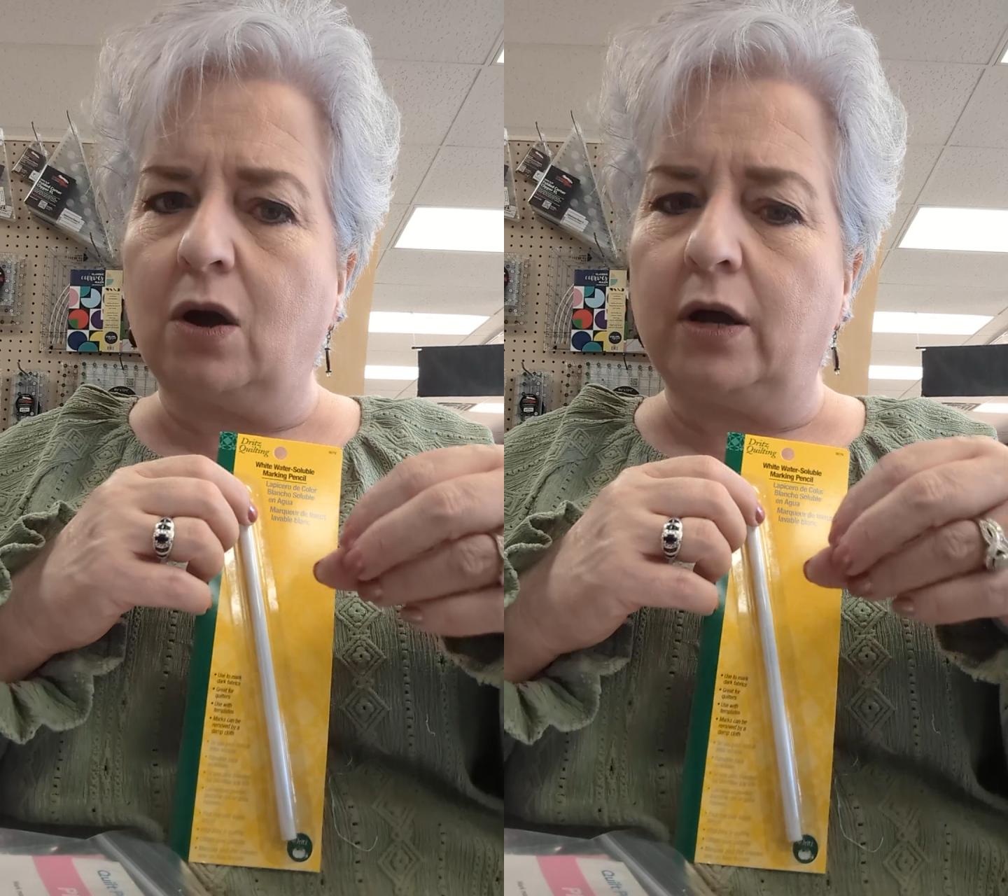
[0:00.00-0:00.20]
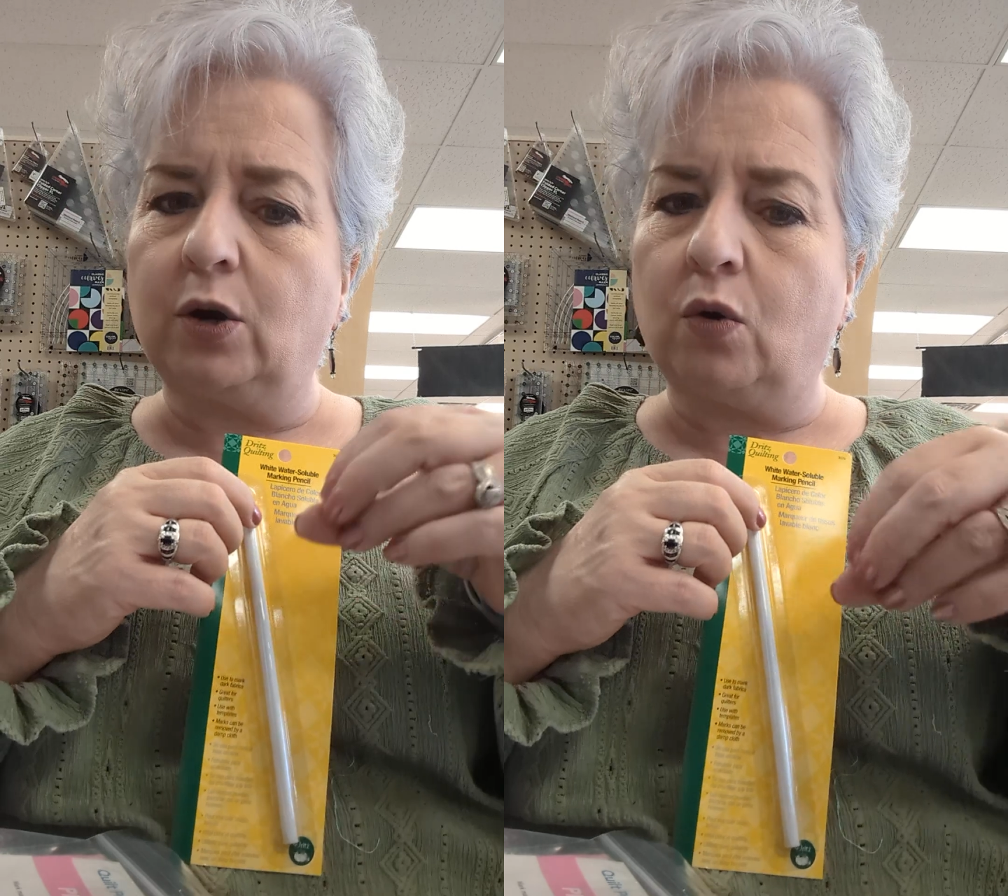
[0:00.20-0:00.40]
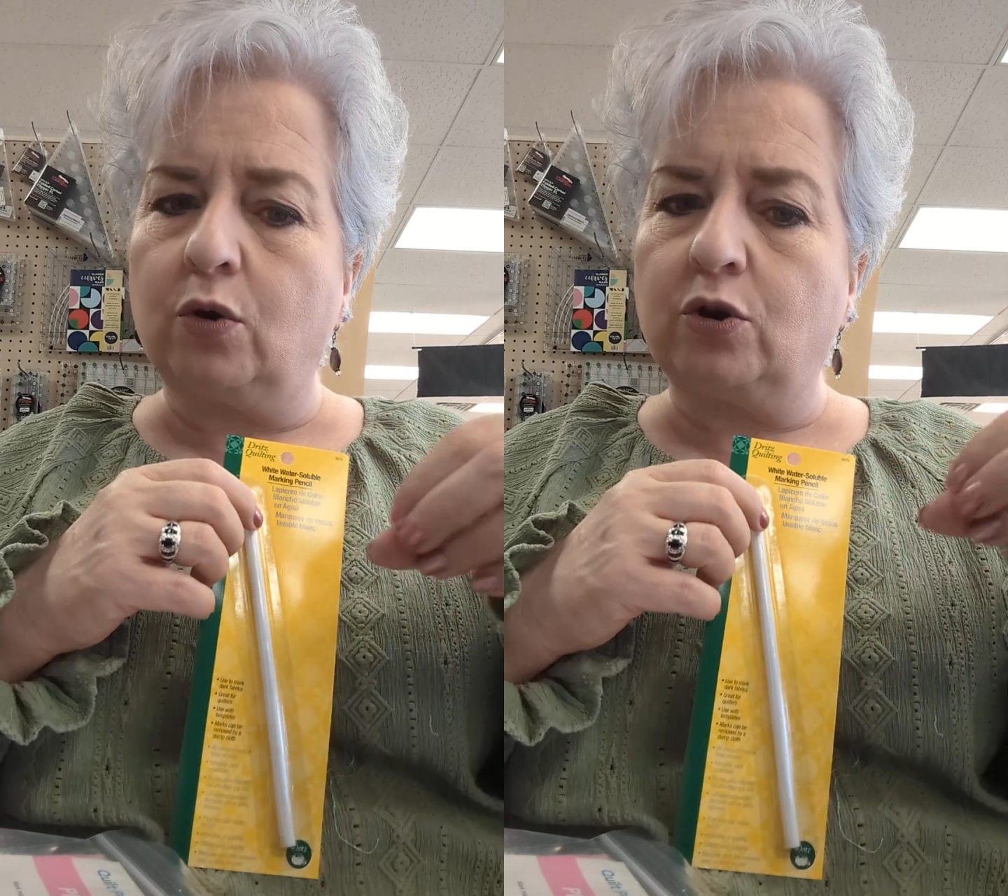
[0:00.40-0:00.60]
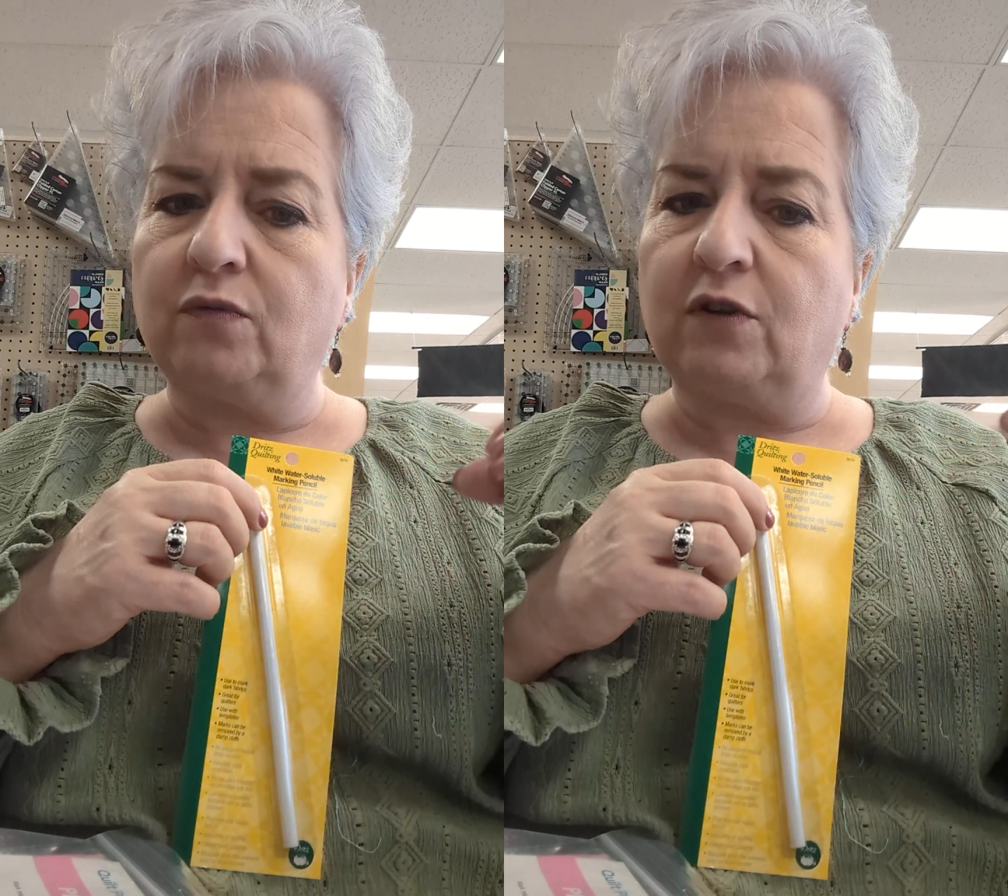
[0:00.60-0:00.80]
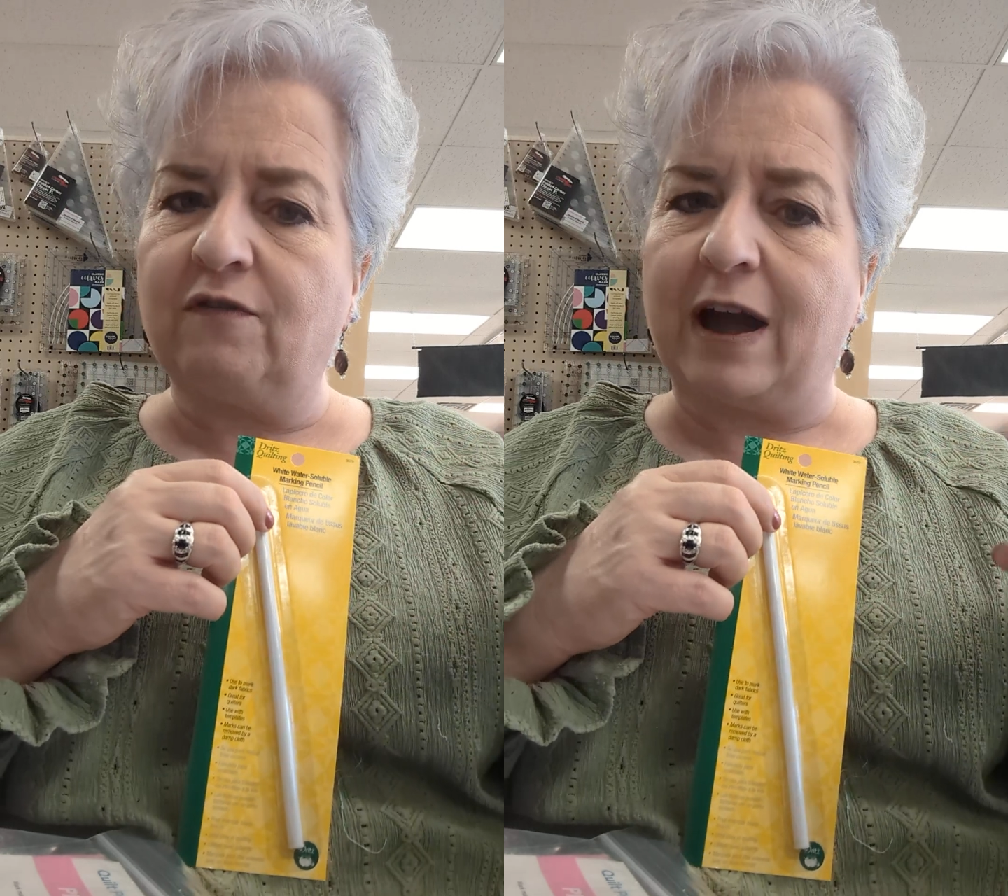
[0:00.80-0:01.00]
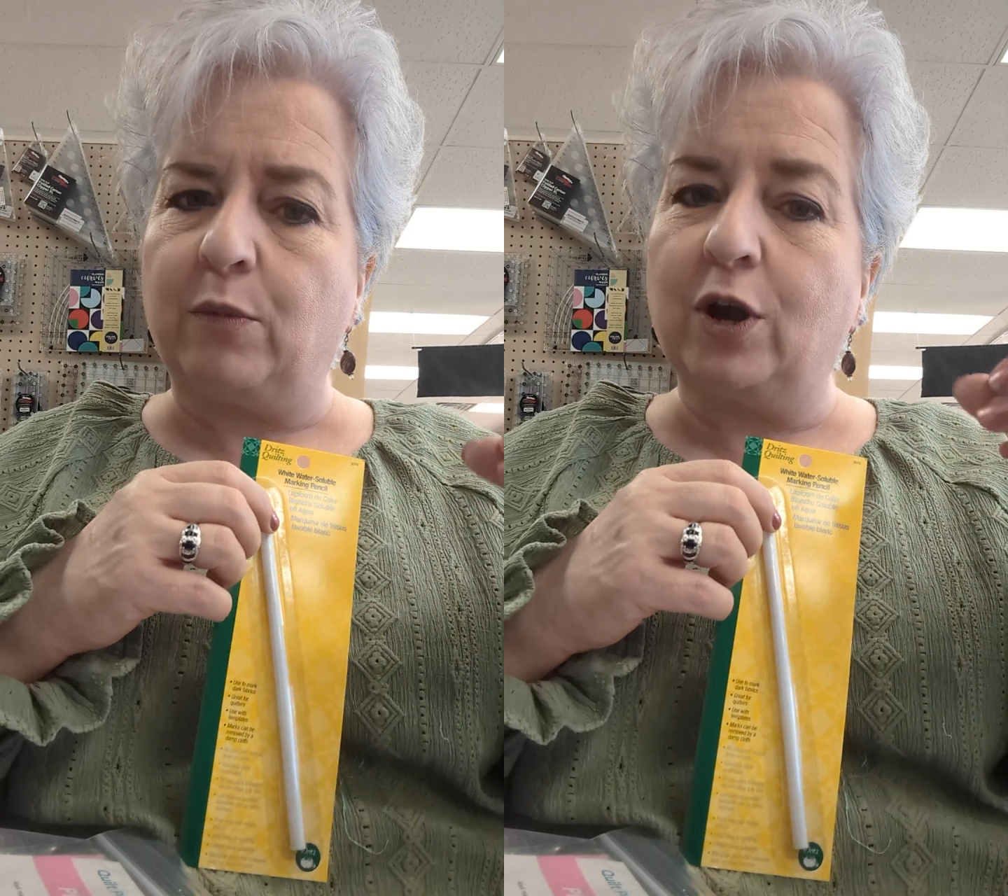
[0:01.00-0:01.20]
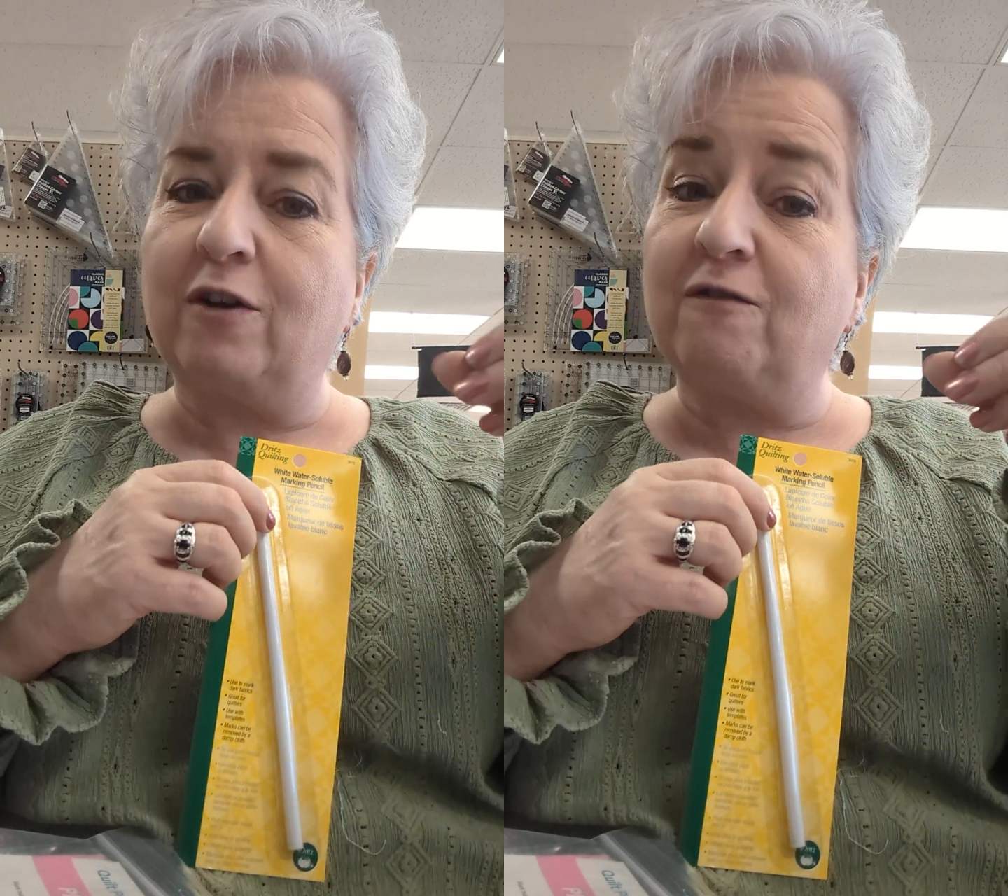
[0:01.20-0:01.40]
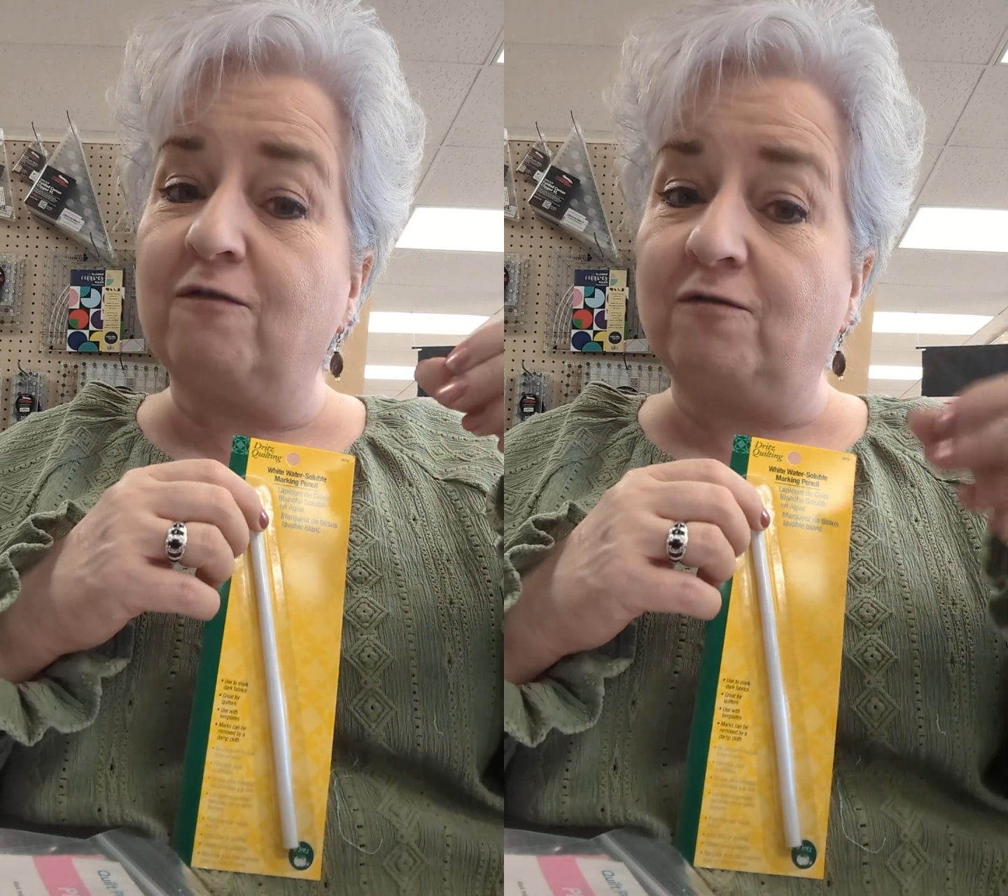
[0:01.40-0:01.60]
on a corner of your fabric
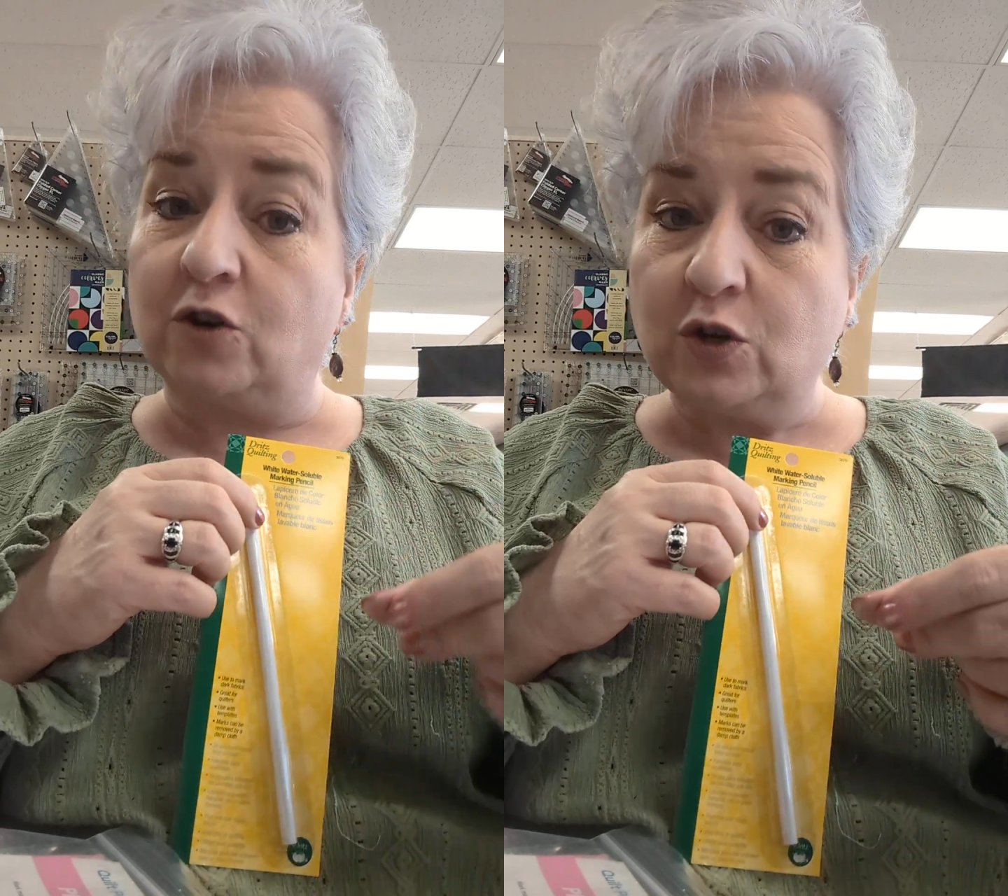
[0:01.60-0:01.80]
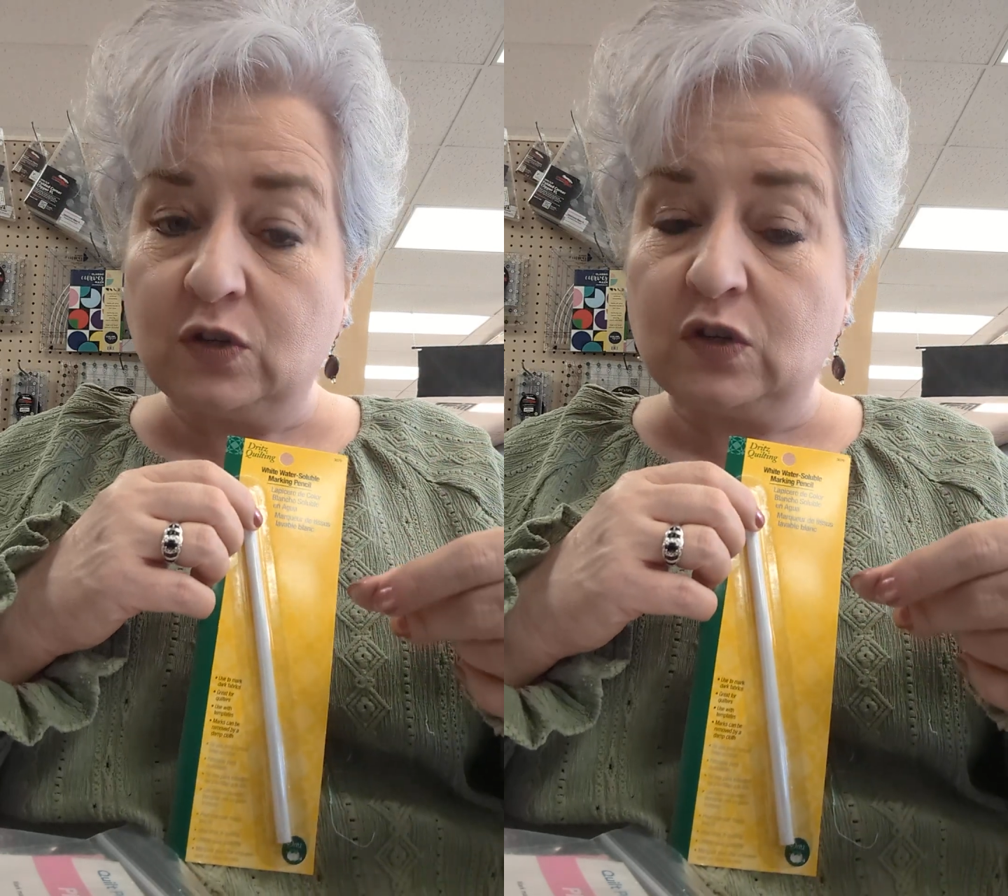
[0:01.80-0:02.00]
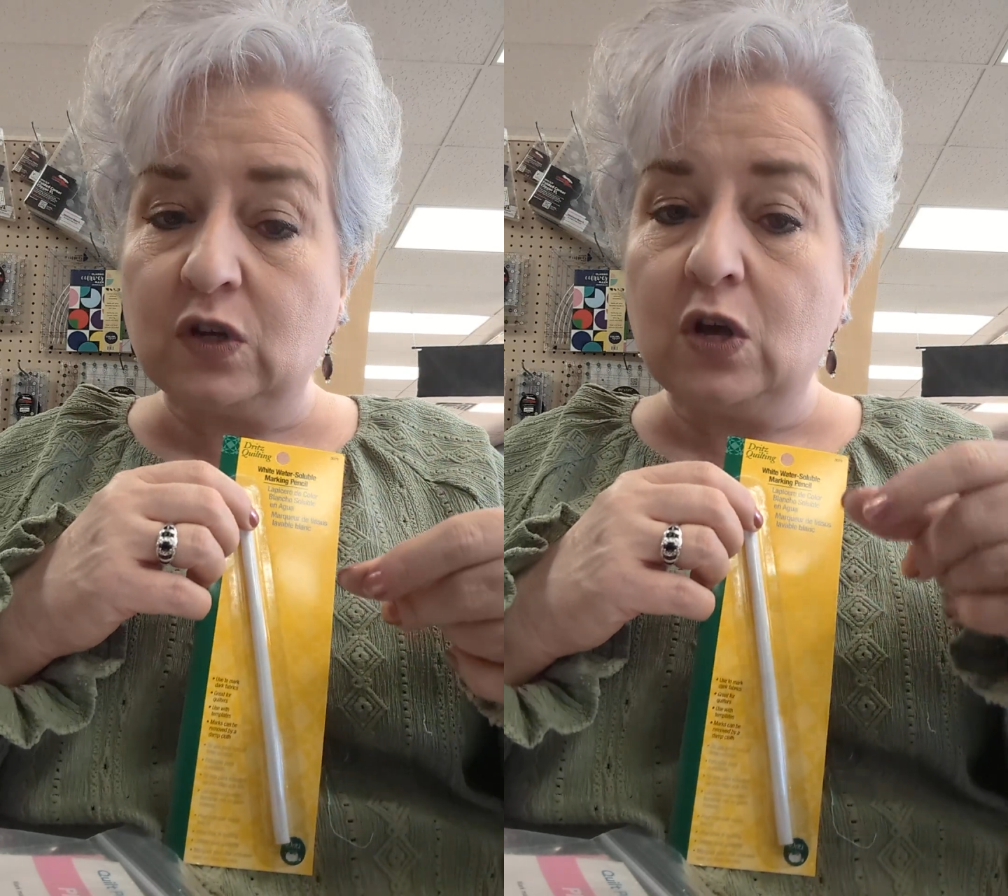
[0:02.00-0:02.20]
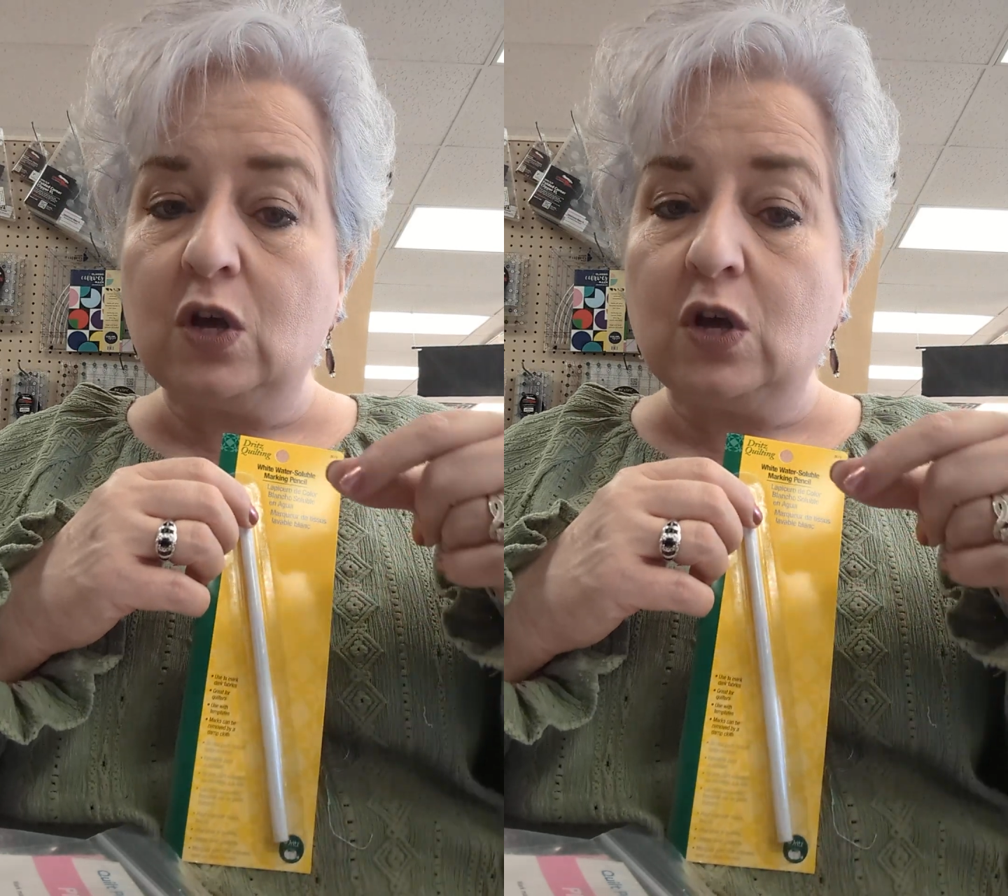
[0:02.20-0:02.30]
first